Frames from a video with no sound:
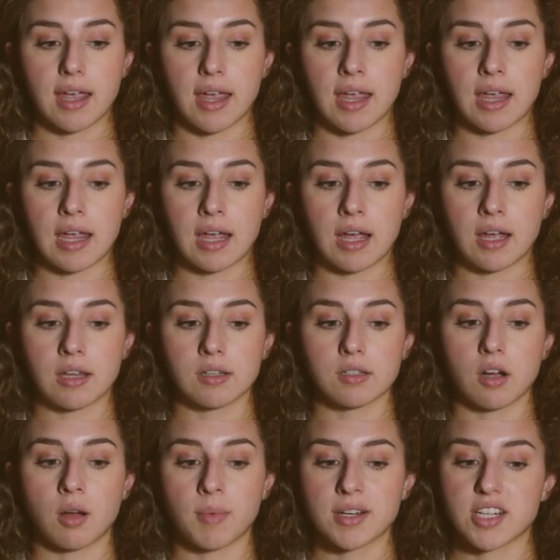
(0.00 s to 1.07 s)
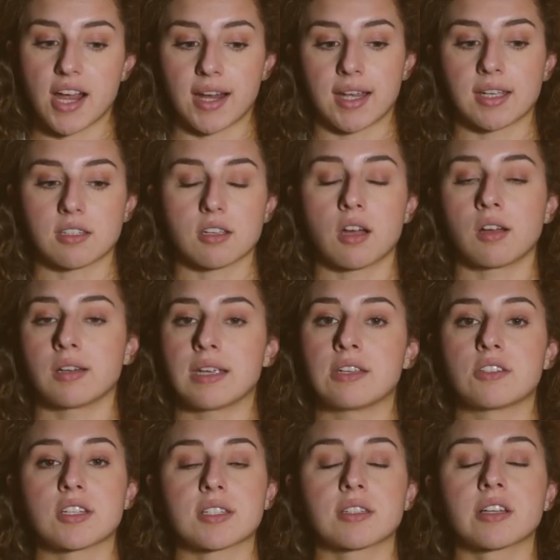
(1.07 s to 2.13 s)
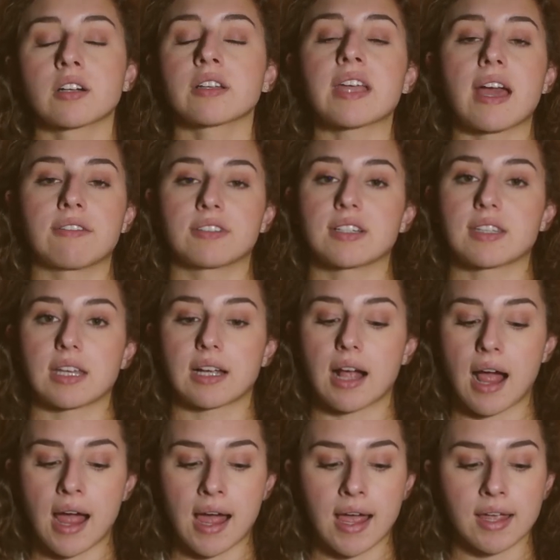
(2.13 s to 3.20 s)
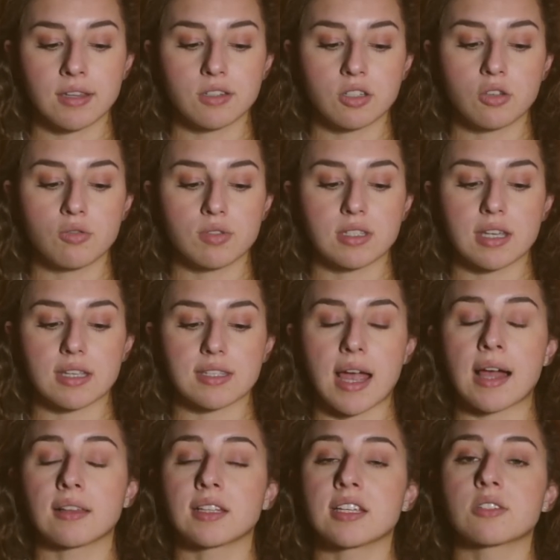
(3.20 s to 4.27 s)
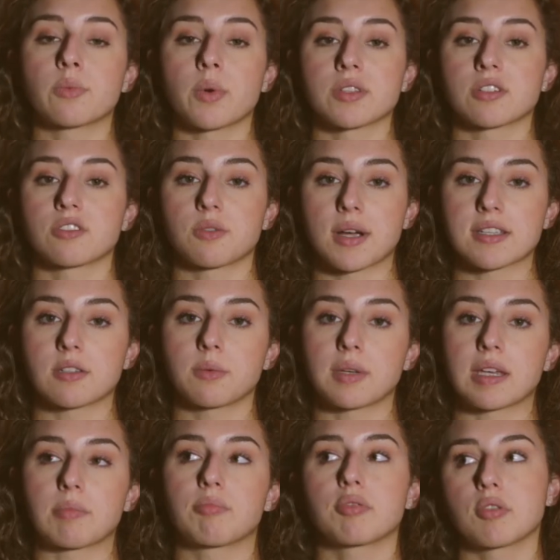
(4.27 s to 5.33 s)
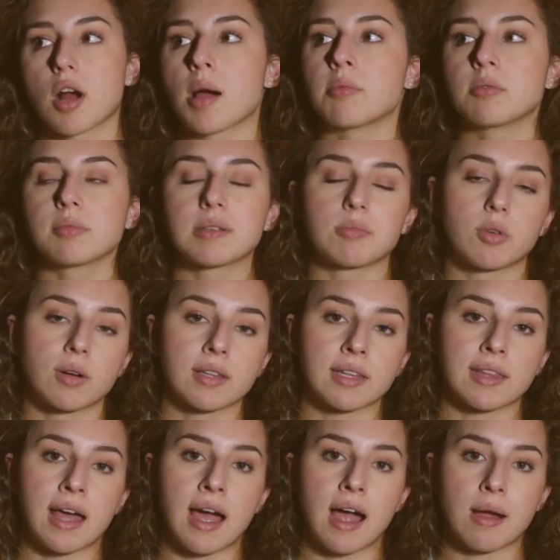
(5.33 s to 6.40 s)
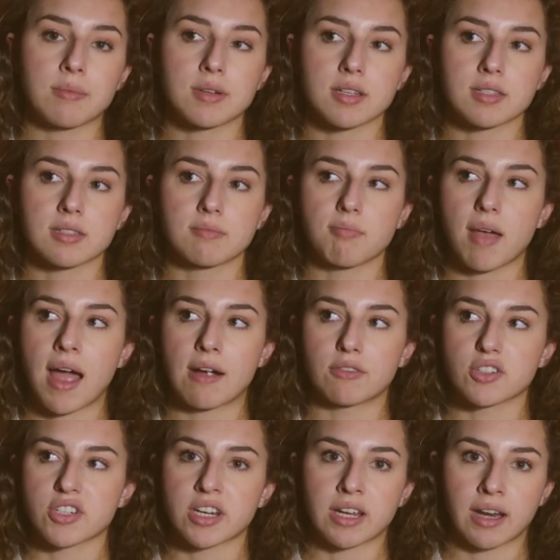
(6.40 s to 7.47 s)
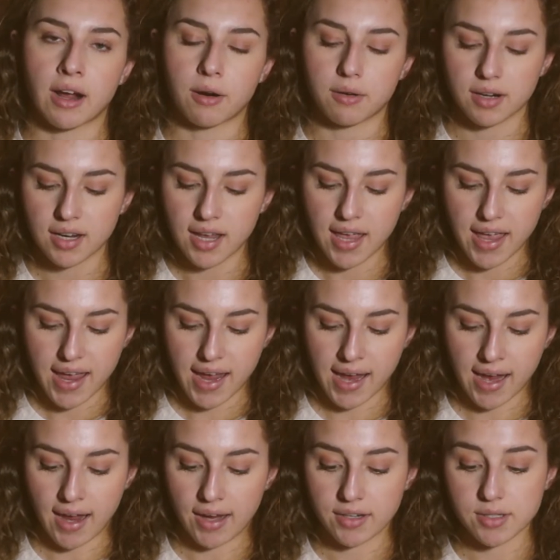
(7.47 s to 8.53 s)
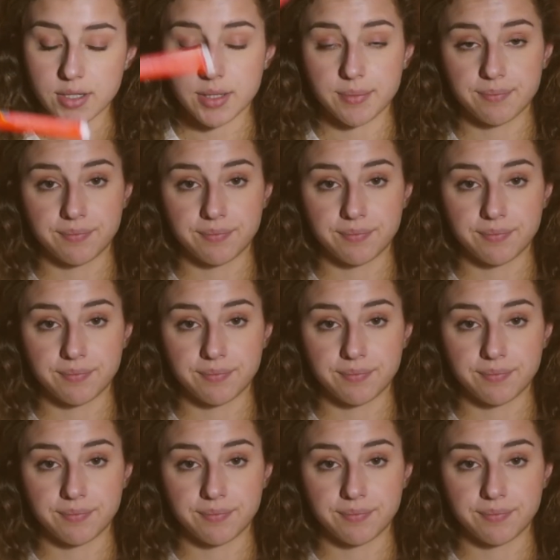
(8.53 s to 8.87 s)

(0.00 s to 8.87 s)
And on my jackets, and just literally everything. I use this at least once or twice a week, probably more than that. I'm just averaging it out. And